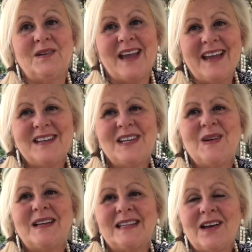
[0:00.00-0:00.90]
can
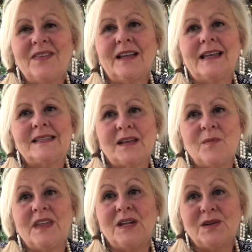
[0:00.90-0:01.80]
do and definitely
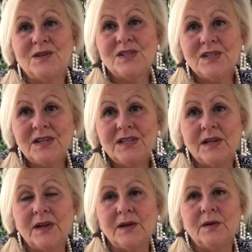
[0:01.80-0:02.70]
some that you should
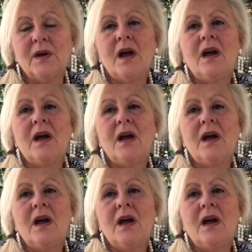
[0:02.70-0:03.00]
do